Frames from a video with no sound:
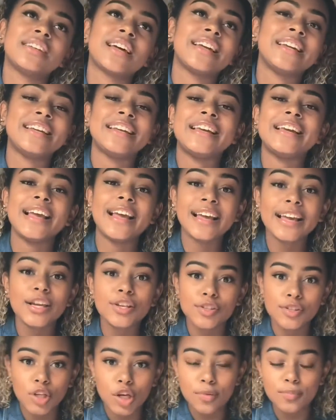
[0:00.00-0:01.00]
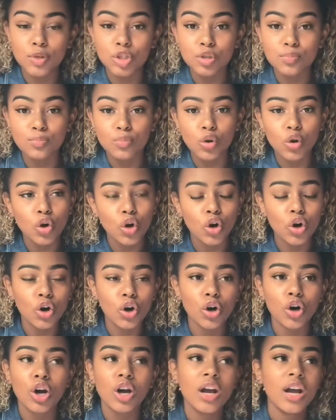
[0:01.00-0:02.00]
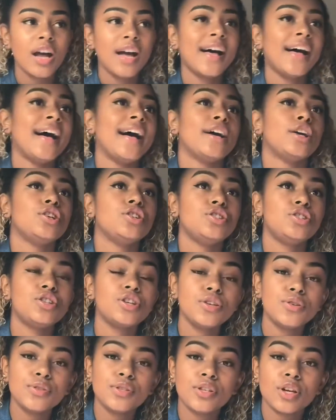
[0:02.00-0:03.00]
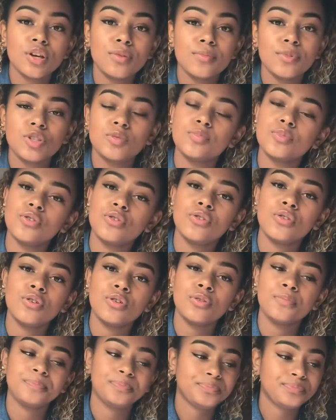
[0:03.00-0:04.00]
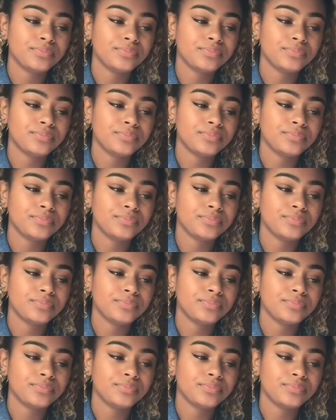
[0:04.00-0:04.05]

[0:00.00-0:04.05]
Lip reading: I can eat so much more. I can do so much more.